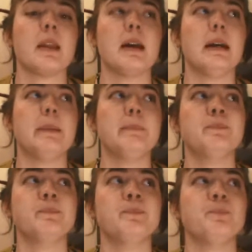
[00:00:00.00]

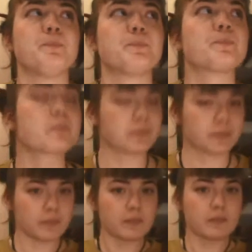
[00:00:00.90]
And
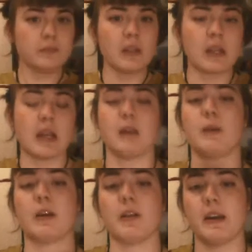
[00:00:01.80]
we
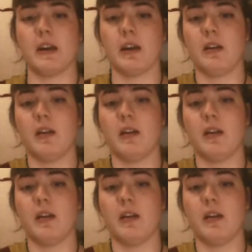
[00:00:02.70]
got there